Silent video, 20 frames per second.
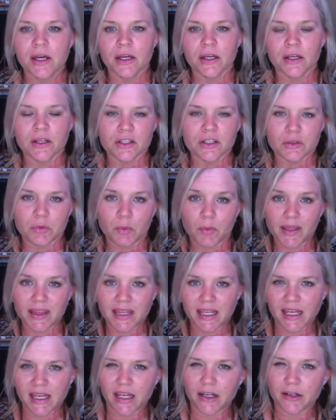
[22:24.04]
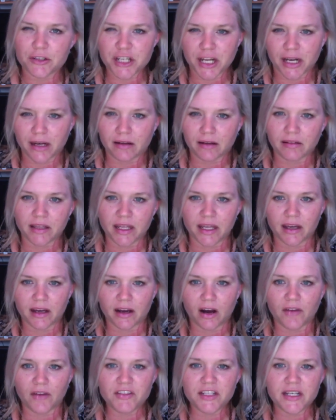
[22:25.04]
So when we think energetically,
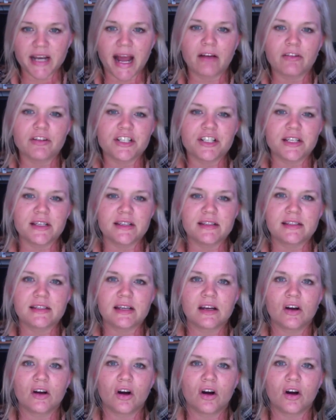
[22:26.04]
often allergies